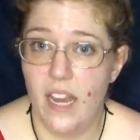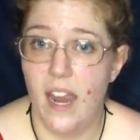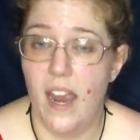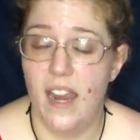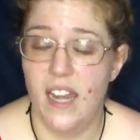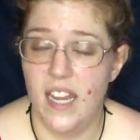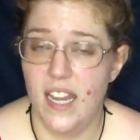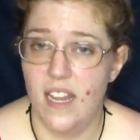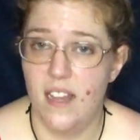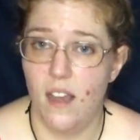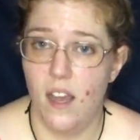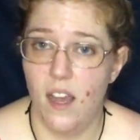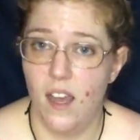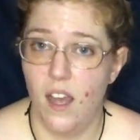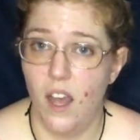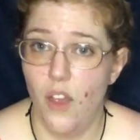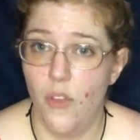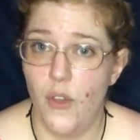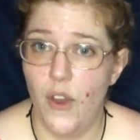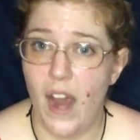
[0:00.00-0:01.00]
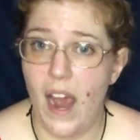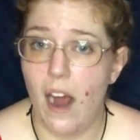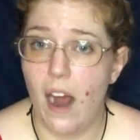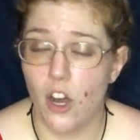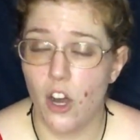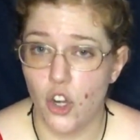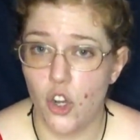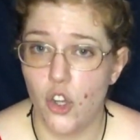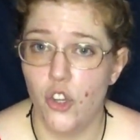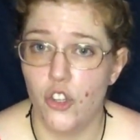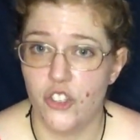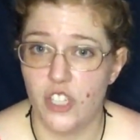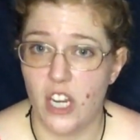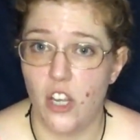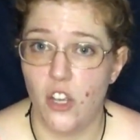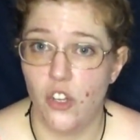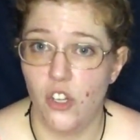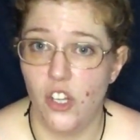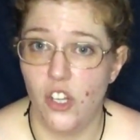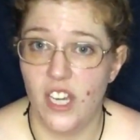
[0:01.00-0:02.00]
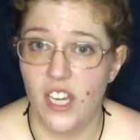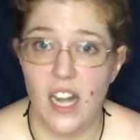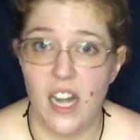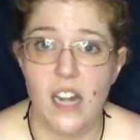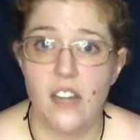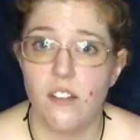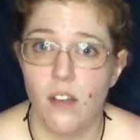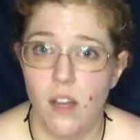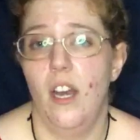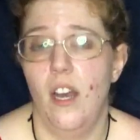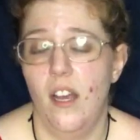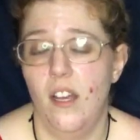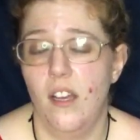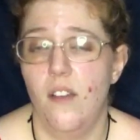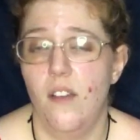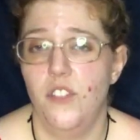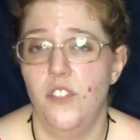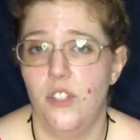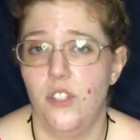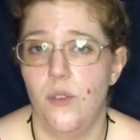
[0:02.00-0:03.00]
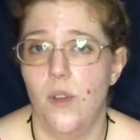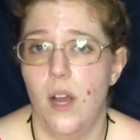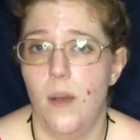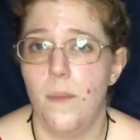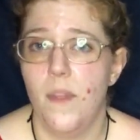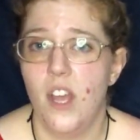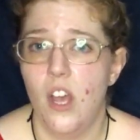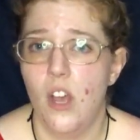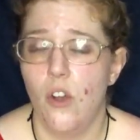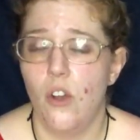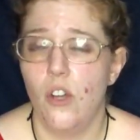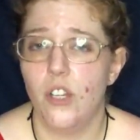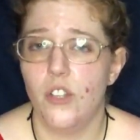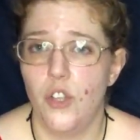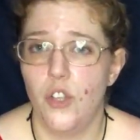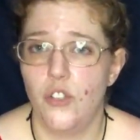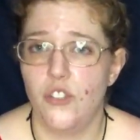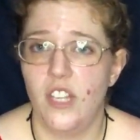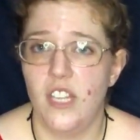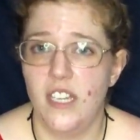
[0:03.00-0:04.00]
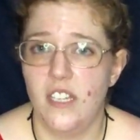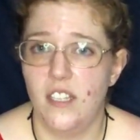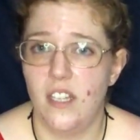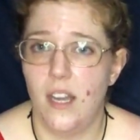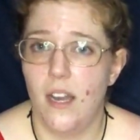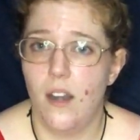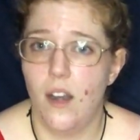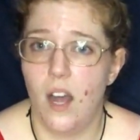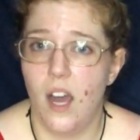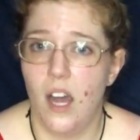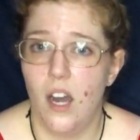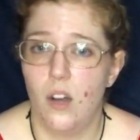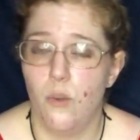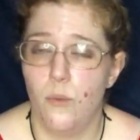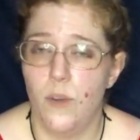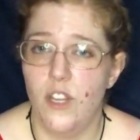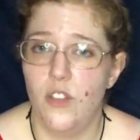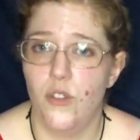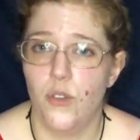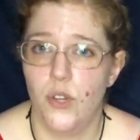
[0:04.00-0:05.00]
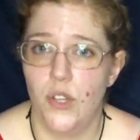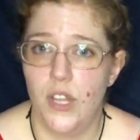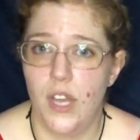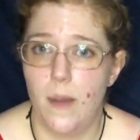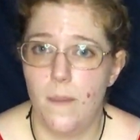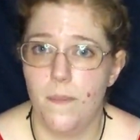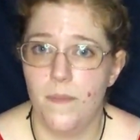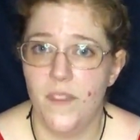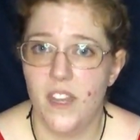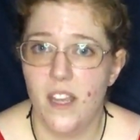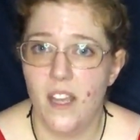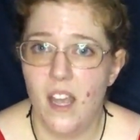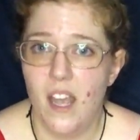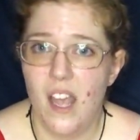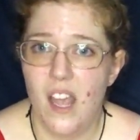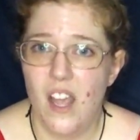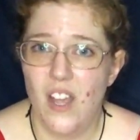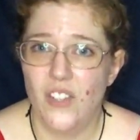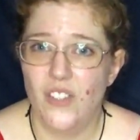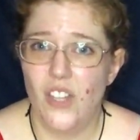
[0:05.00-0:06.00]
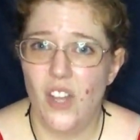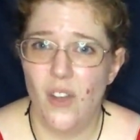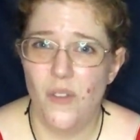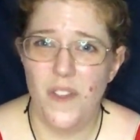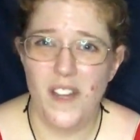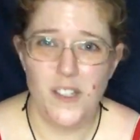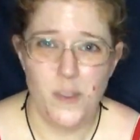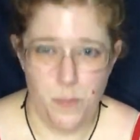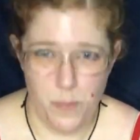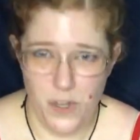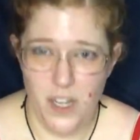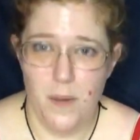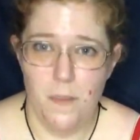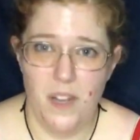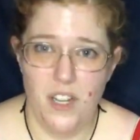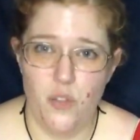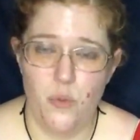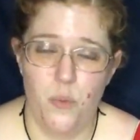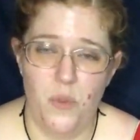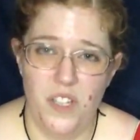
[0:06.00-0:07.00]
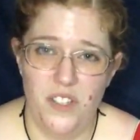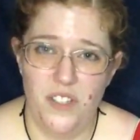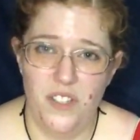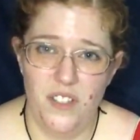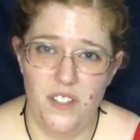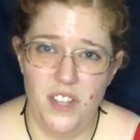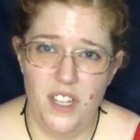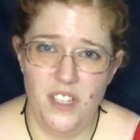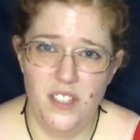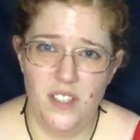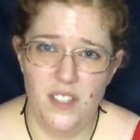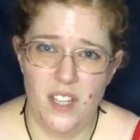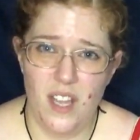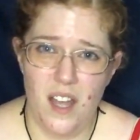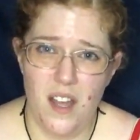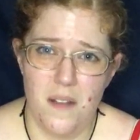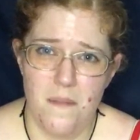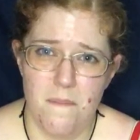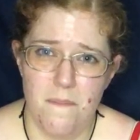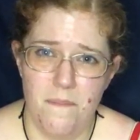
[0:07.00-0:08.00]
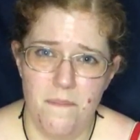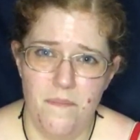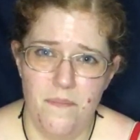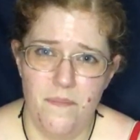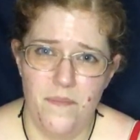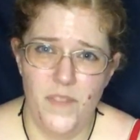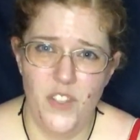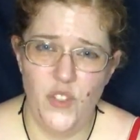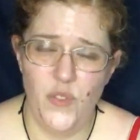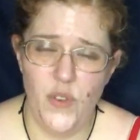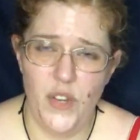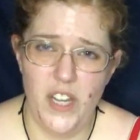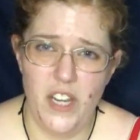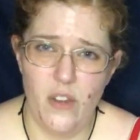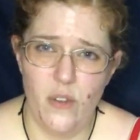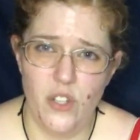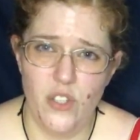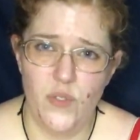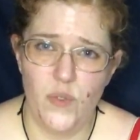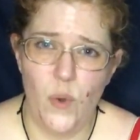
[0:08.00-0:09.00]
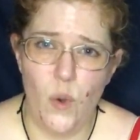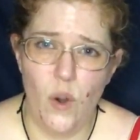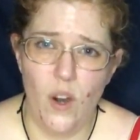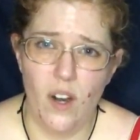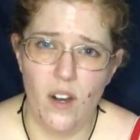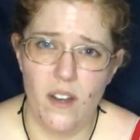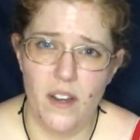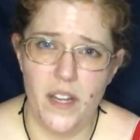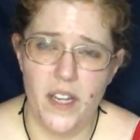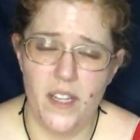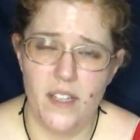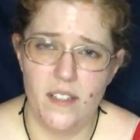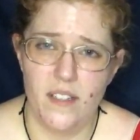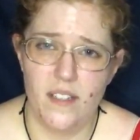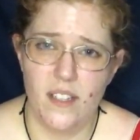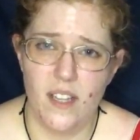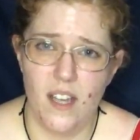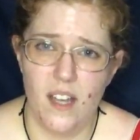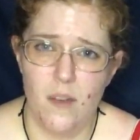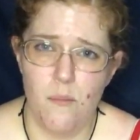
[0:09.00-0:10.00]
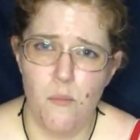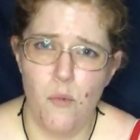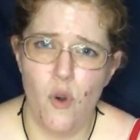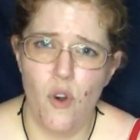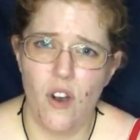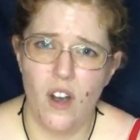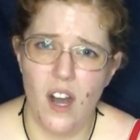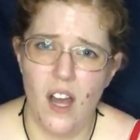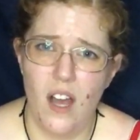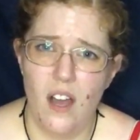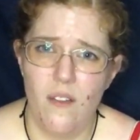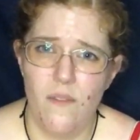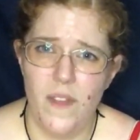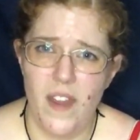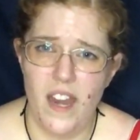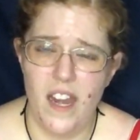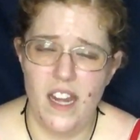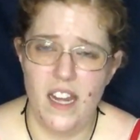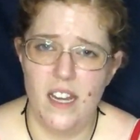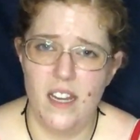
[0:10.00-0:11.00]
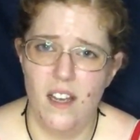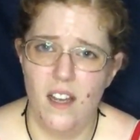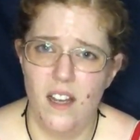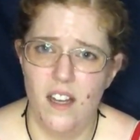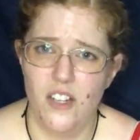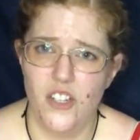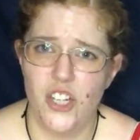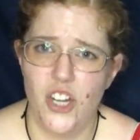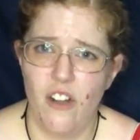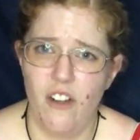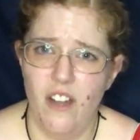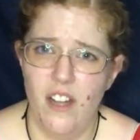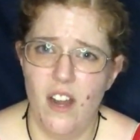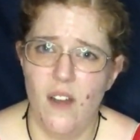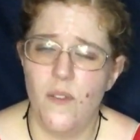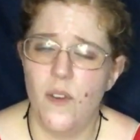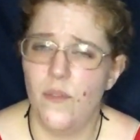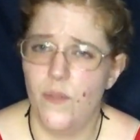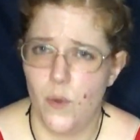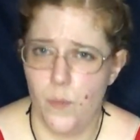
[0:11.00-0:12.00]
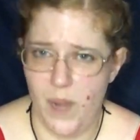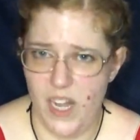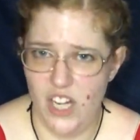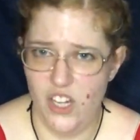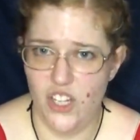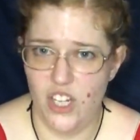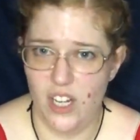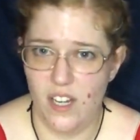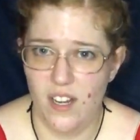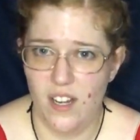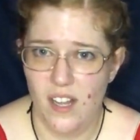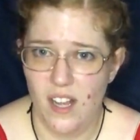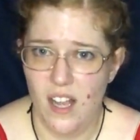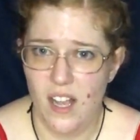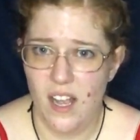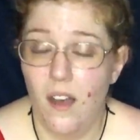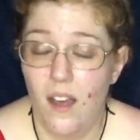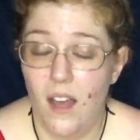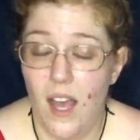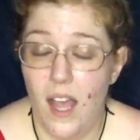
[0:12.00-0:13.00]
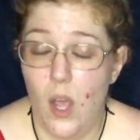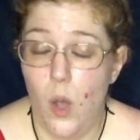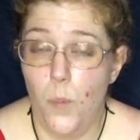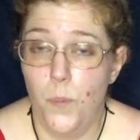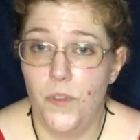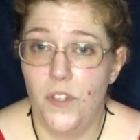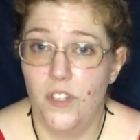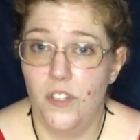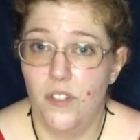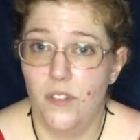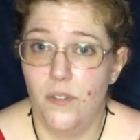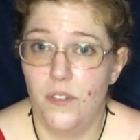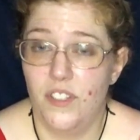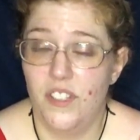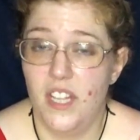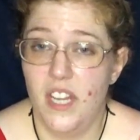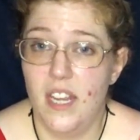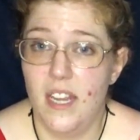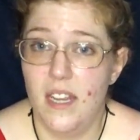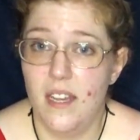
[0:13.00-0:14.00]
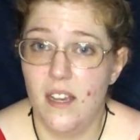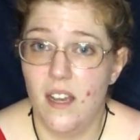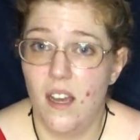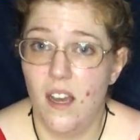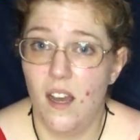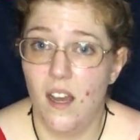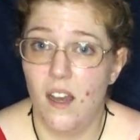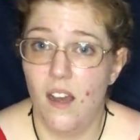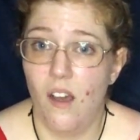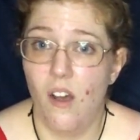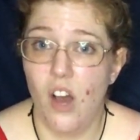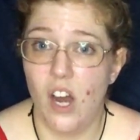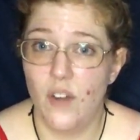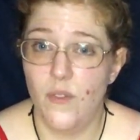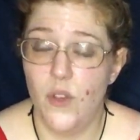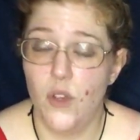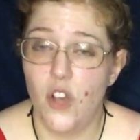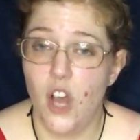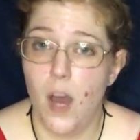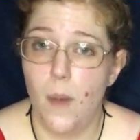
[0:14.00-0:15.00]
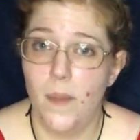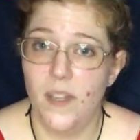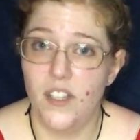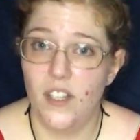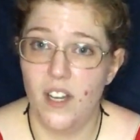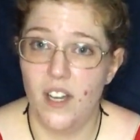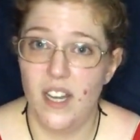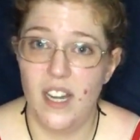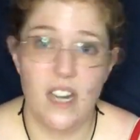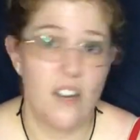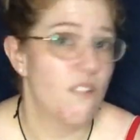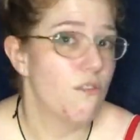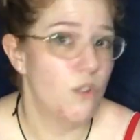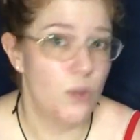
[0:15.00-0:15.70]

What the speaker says: any other articles I can look at, I'd love to look at those links and read through them. So that's pretty much what this video is for, is more of a sharing of information. I hope to see a lot of you comment on it.